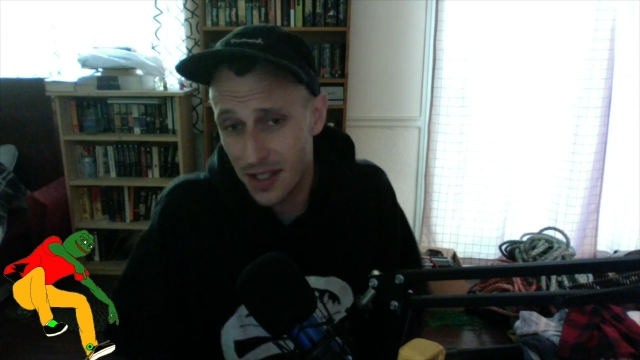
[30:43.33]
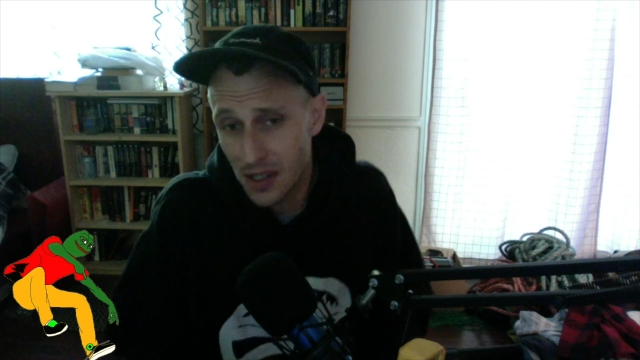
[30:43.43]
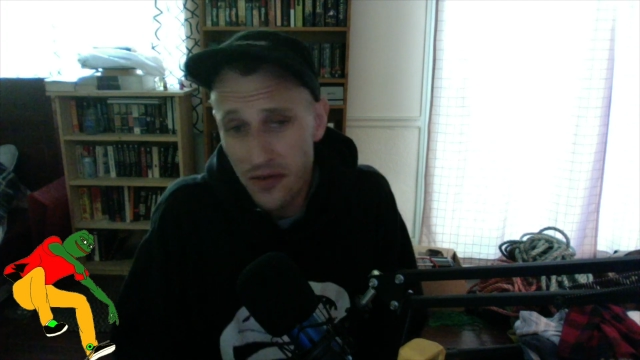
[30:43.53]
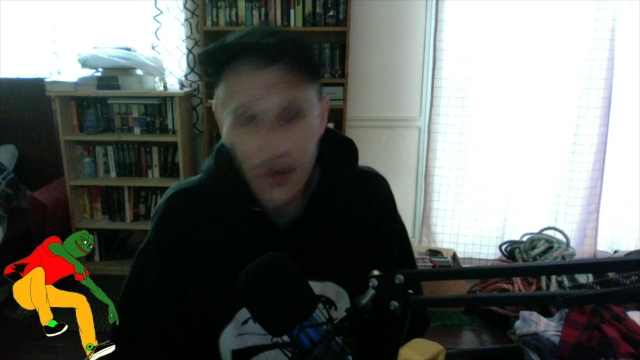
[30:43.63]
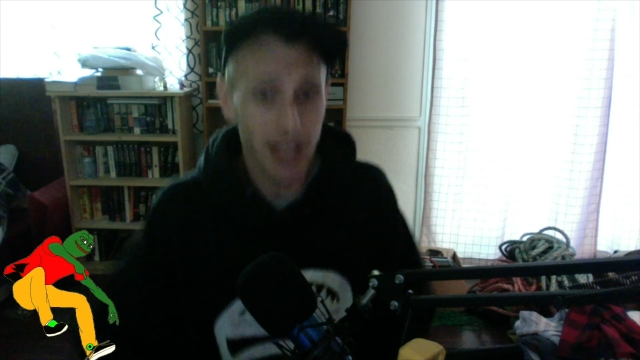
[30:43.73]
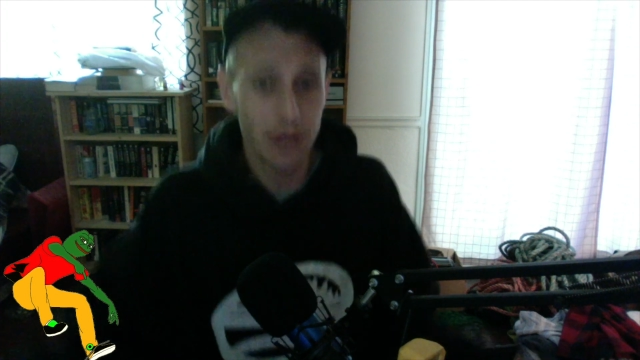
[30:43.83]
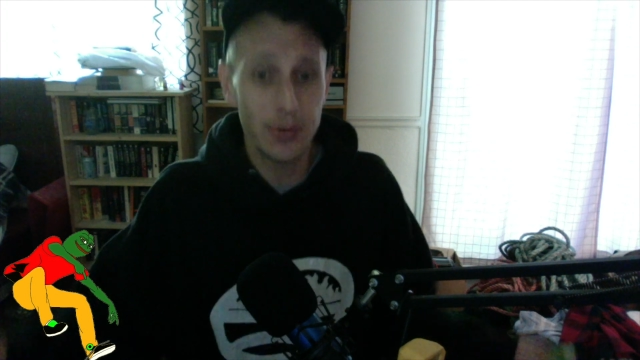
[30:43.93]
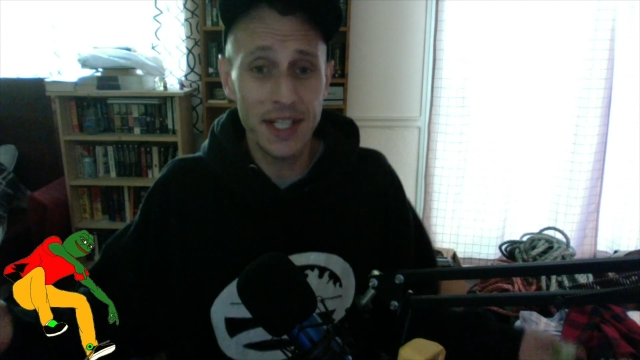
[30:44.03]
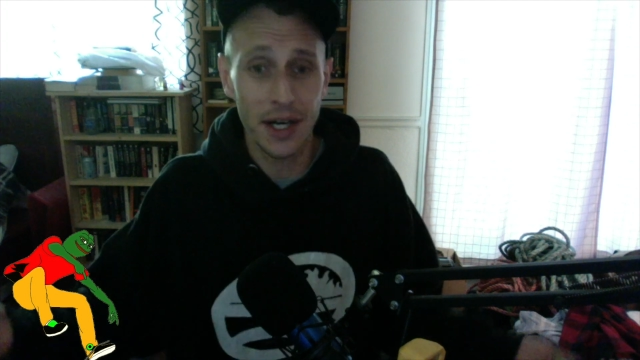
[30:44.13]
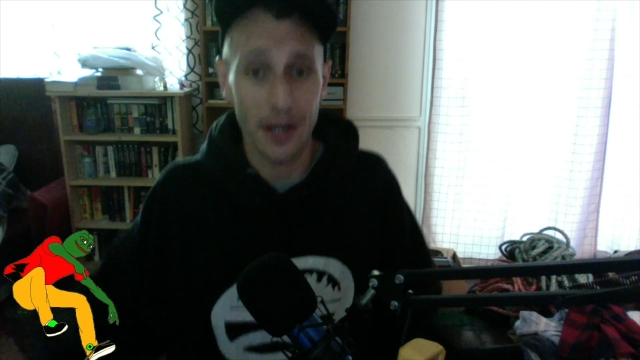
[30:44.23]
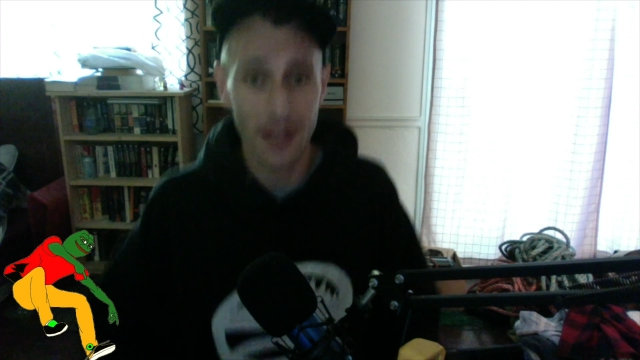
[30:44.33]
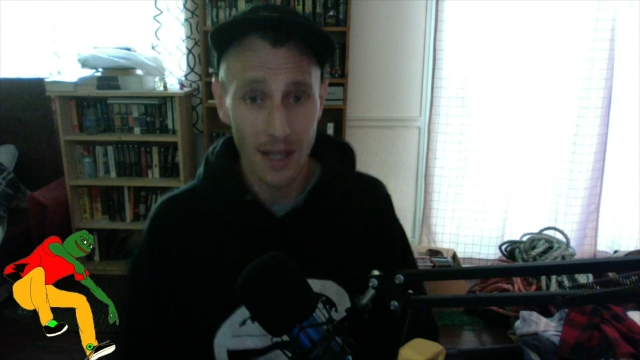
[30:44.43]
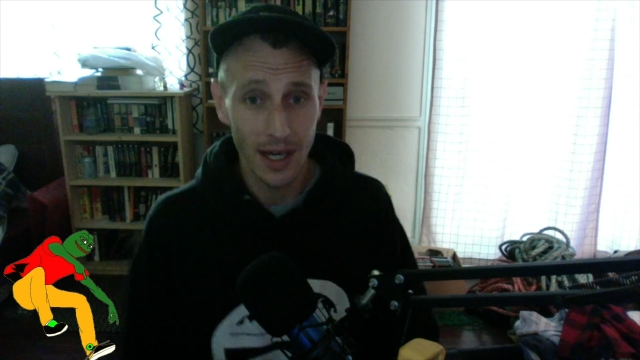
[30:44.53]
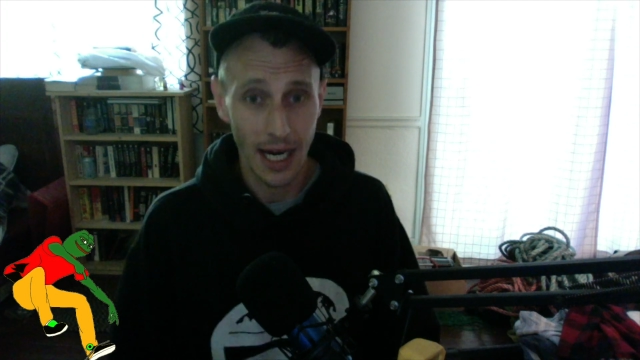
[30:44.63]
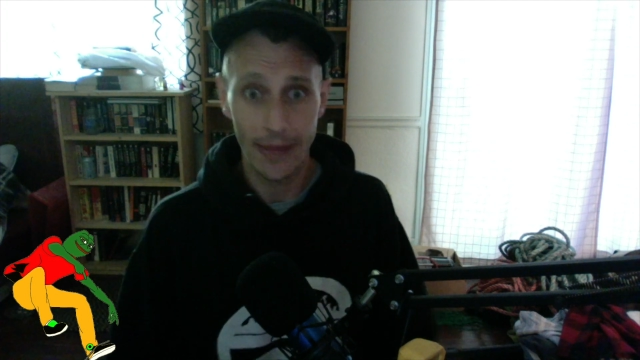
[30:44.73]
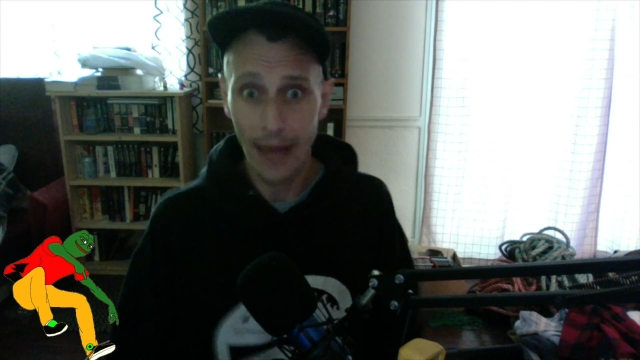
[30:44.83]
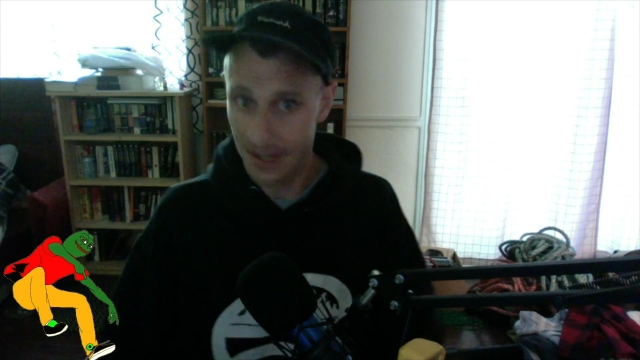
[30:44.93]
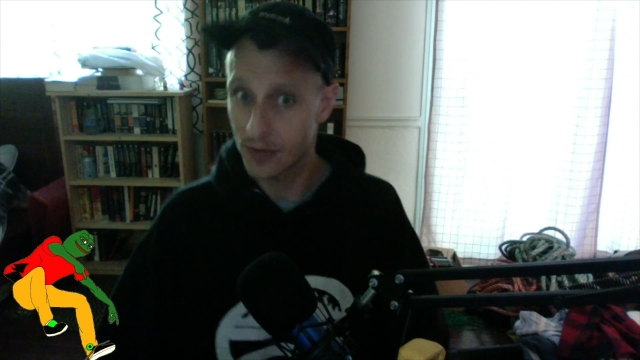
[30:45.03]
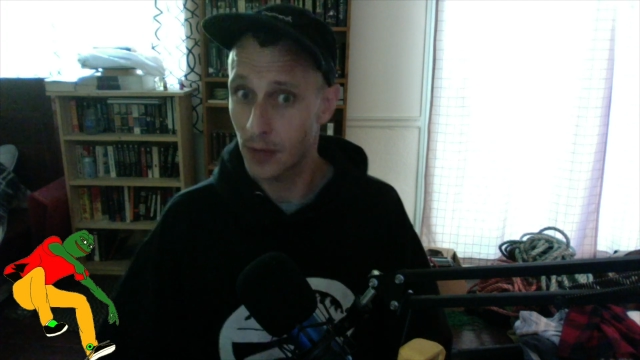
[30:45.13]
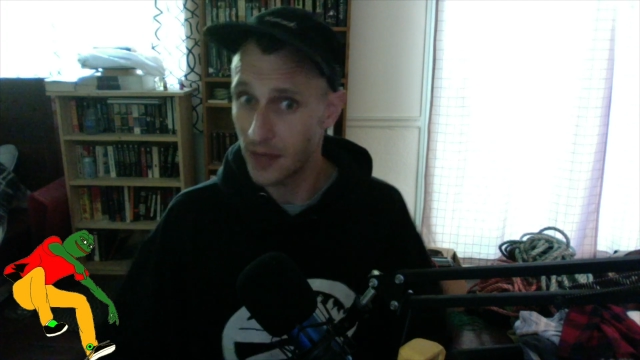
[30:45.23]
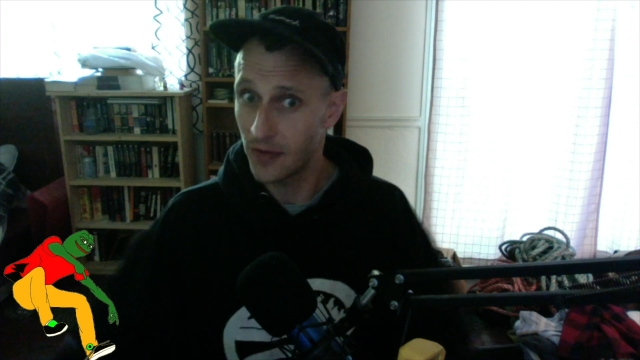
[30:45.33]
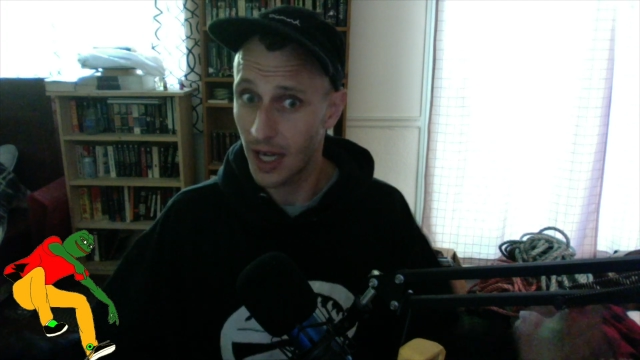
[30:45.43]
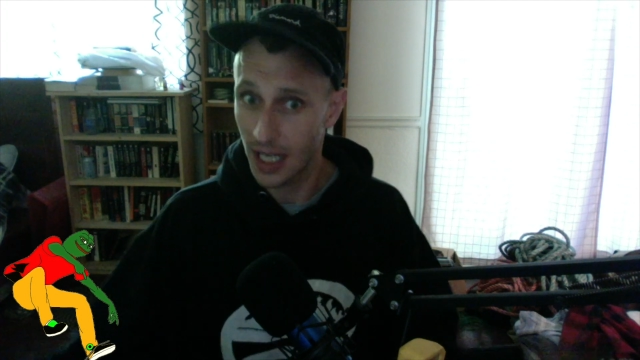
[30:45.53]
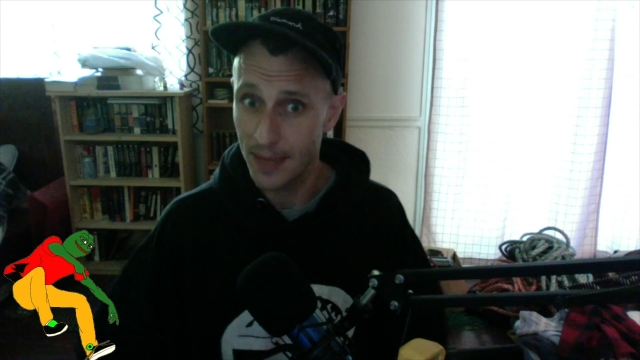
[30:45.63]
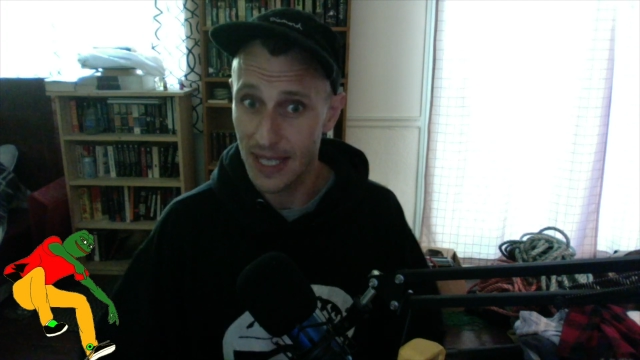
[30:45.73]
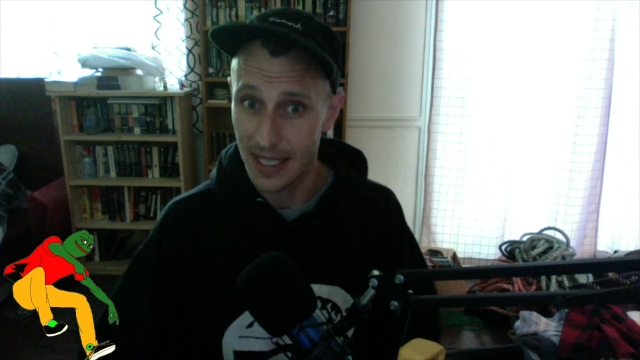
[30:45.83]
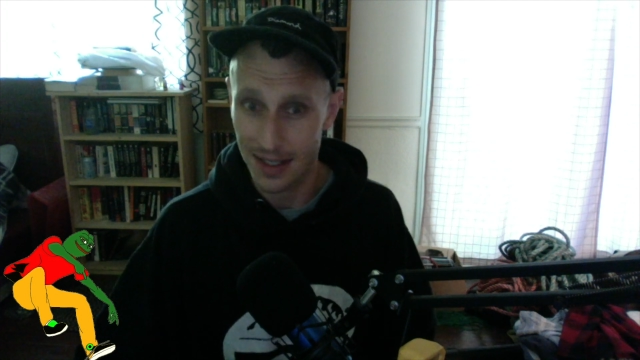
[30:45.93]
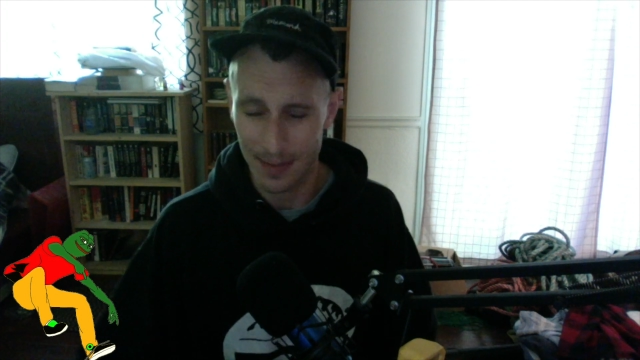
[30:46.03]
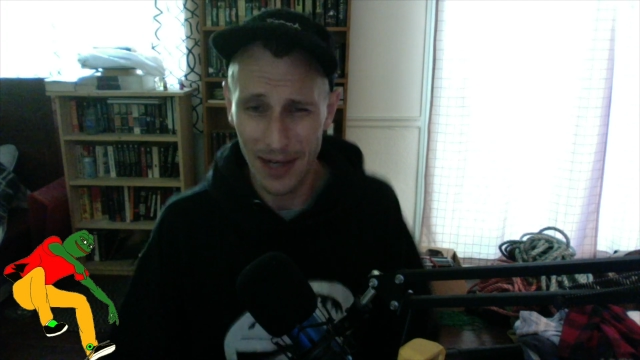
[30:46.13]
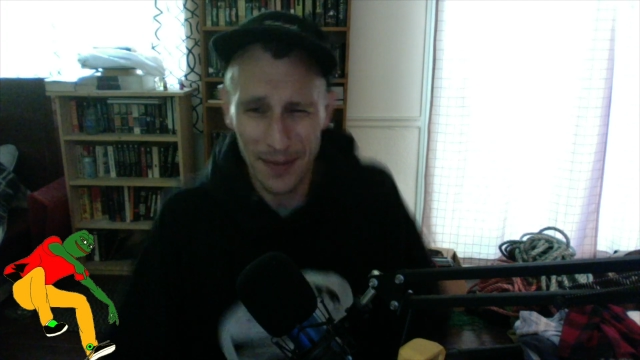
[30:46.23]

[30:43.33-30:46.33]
you're a fucking retard. And that's what it fucking means.